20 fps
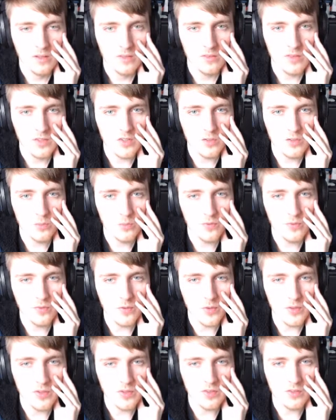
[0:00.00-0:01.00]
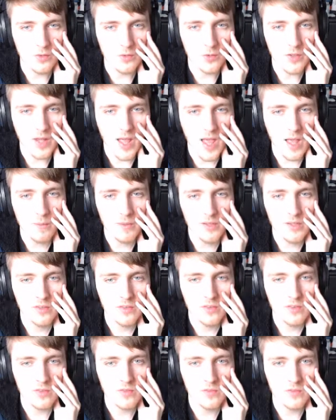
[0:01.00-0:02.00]
Gingerroot forces through
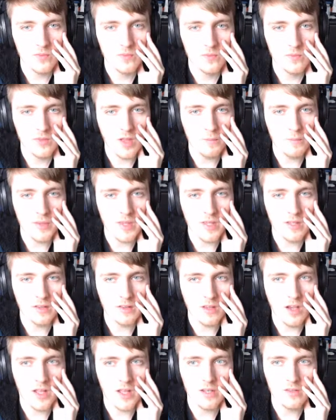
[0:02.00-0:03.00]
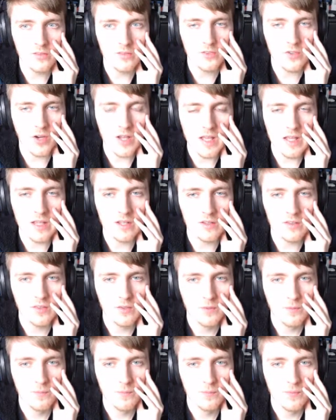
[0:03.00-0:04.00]
damage. The dummy can kind of trade.
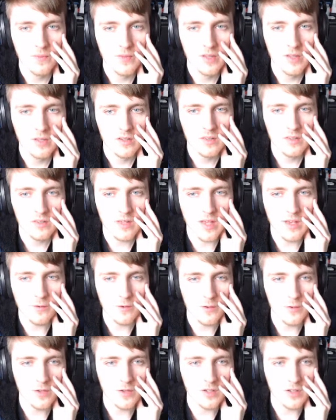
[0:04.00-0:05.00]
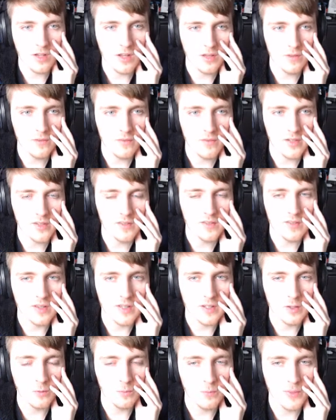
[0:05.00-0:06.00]
Scarecrow can color fix a
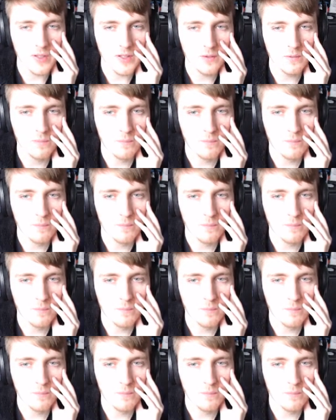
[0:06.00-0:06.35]
little bit.